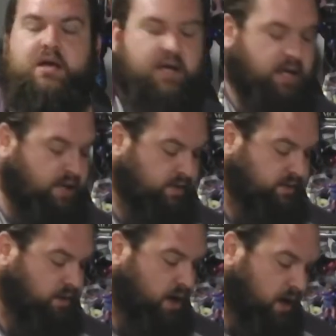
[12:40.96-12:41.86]

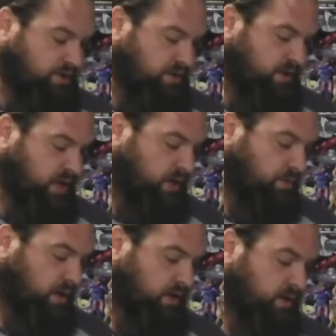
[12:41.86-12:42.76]
is an auction that I
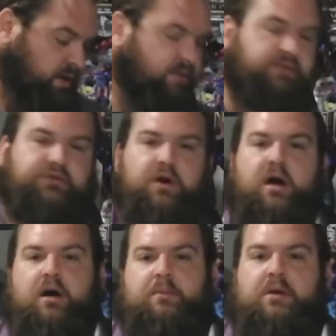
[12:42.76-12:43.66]
won
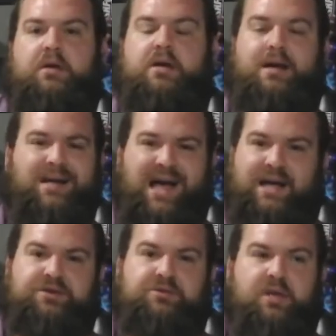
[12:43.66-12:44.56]
from
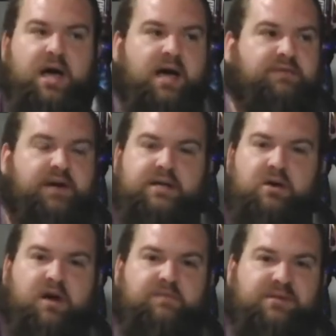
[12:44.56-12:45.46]
Kaiju Live. I
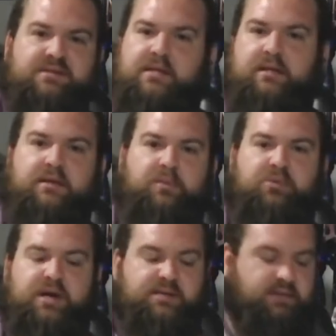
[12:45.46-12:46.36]
know I've been singing their
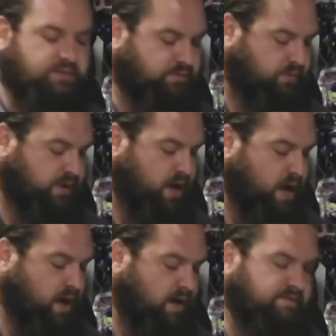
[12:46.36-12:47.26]
praises for
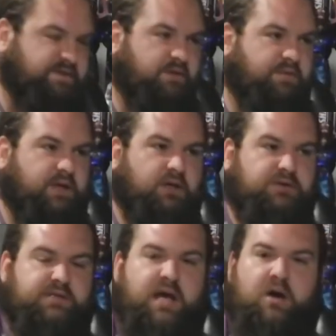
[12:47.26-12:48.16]
a few
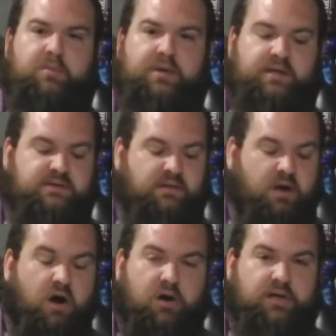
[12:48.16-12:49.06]
videos now, but it's
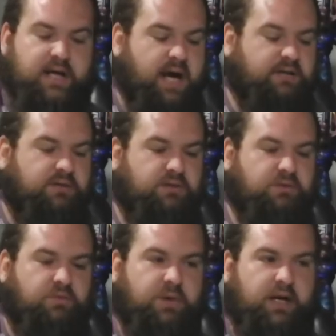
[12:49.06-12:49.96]
hard not
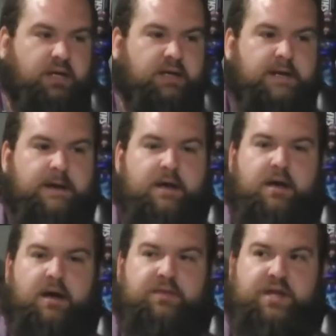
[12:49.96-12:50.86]
to when
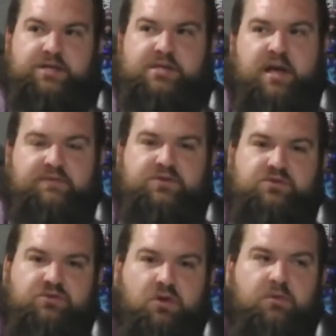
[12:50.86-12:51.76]
they just have
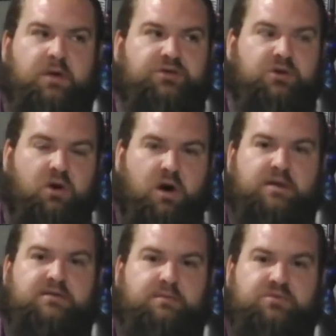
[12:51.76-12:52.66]
so much
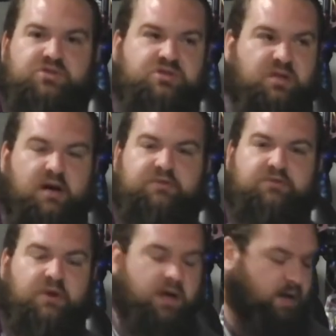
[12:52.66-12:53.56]
awesome
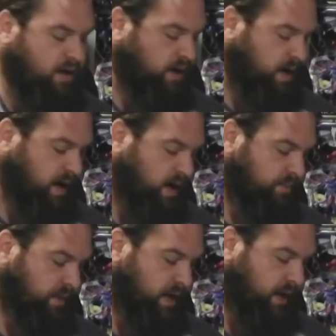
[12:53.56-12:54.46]
stuff,
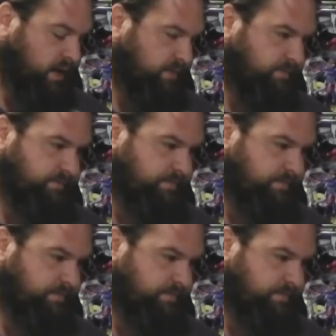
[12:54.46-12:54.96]
and